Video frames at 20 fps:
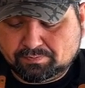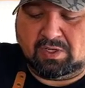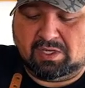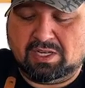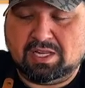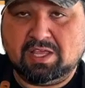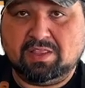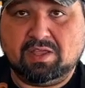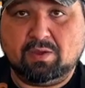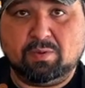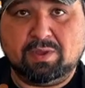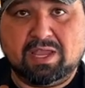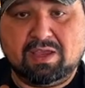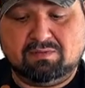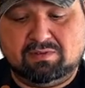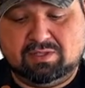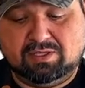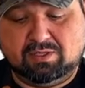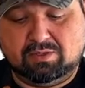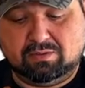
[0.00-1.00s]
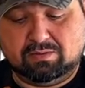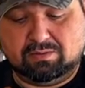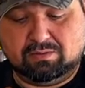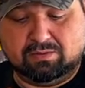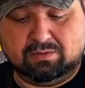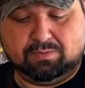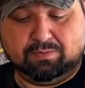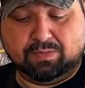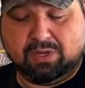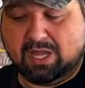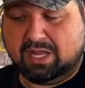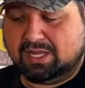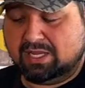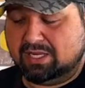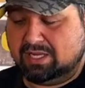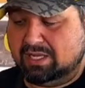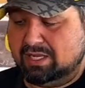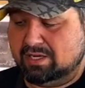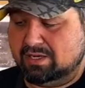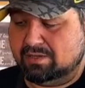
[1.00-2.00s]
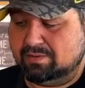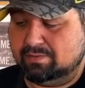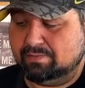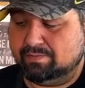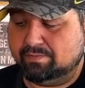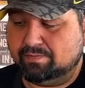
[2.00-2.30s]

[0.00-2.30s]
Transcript: Now that we have a little pocket here.